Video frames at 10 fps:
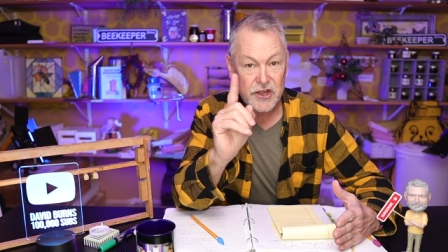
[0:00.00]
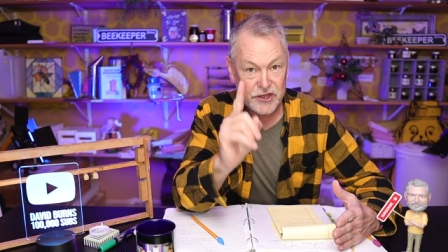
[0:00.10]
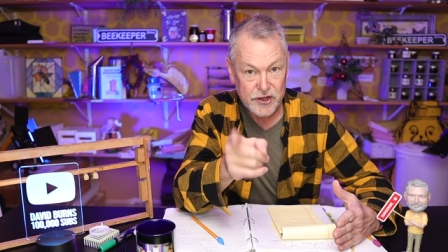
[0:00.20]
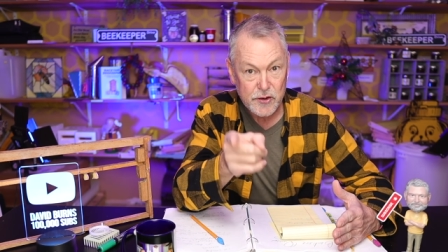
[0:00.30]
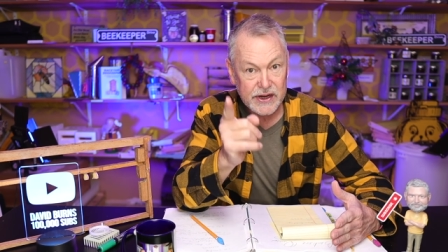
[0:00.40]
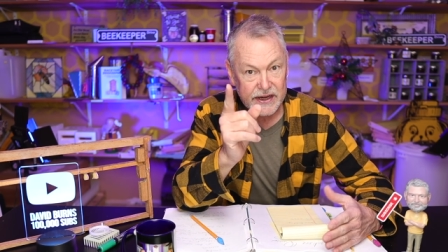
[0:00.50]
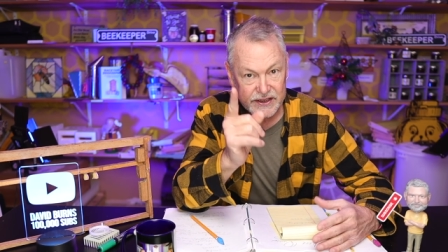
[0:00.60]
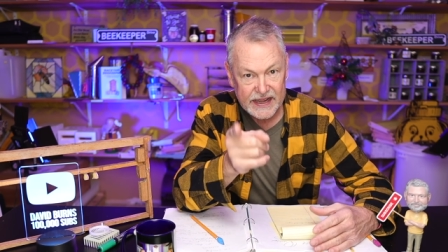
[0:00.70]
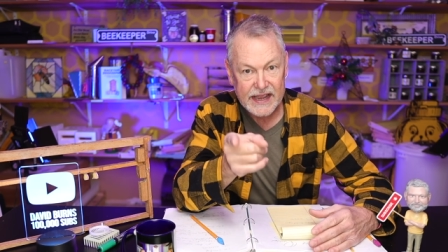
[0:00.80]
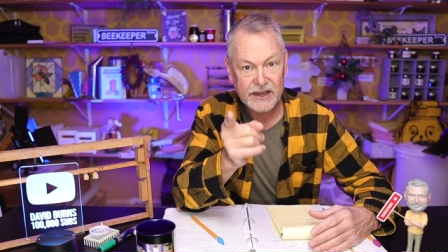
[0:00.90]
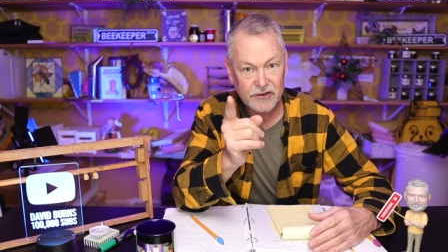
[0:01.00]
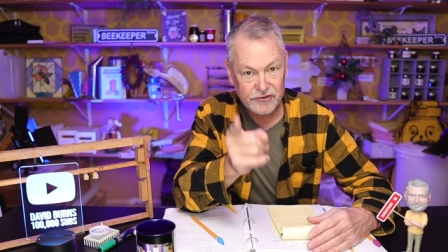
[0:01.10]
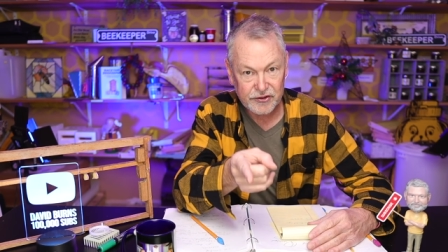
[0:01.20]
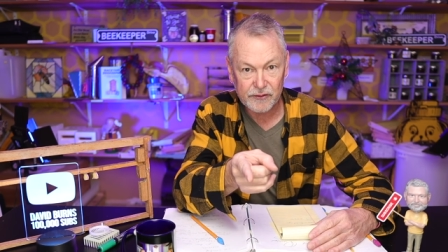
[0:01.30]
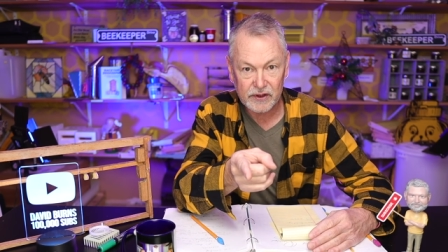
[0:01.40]
You can take
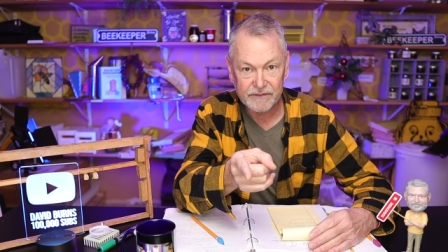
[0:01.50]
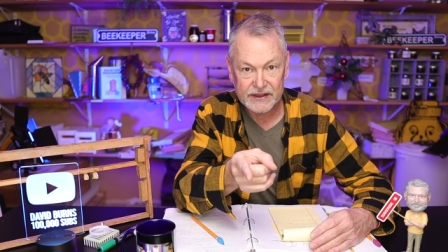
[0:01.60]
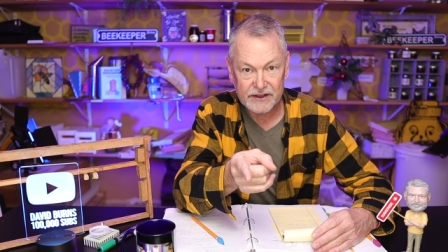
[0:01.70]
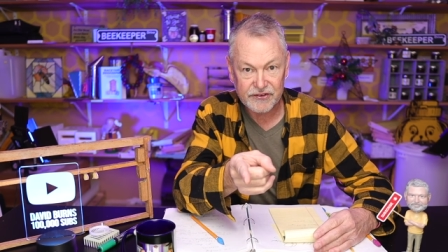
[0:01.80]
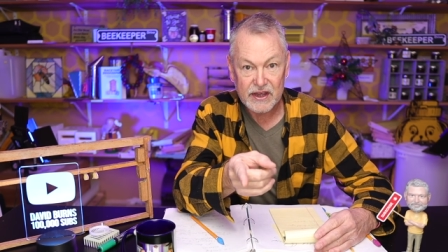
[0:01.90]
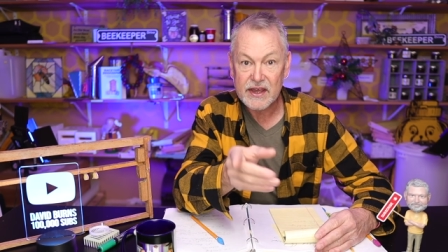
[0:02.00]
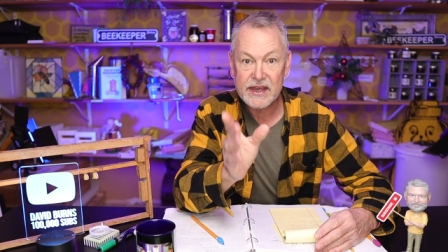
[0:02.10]
control of this.